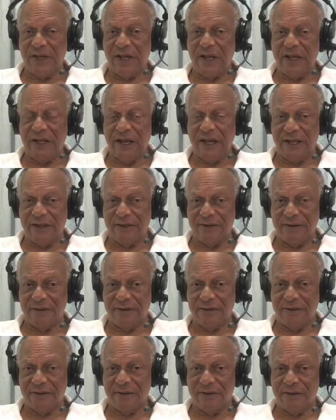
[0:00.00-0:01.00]
Again,
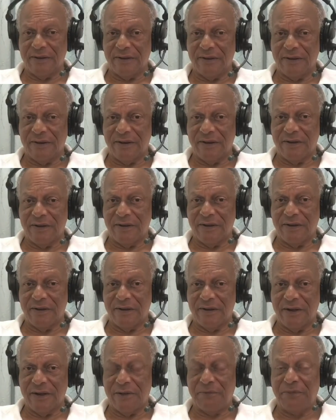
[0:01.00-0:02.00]

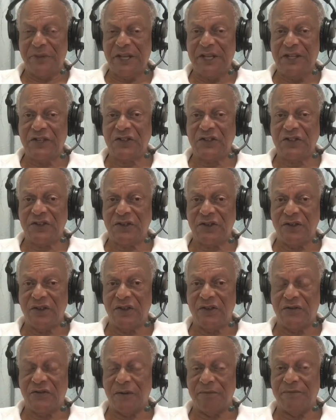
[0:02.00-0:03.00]
a piece
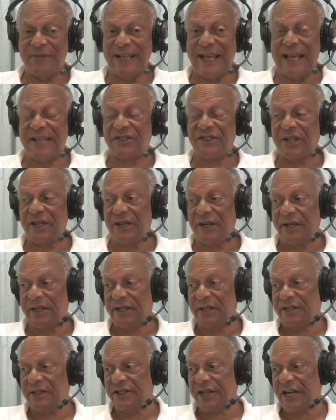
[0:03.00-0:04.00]
from NAS
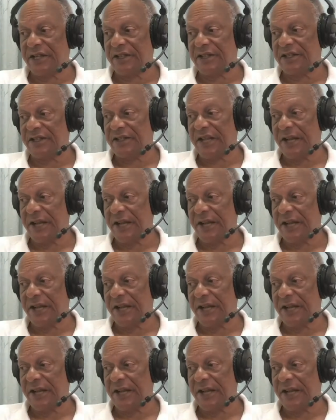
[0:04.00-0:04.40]
Daily. Check this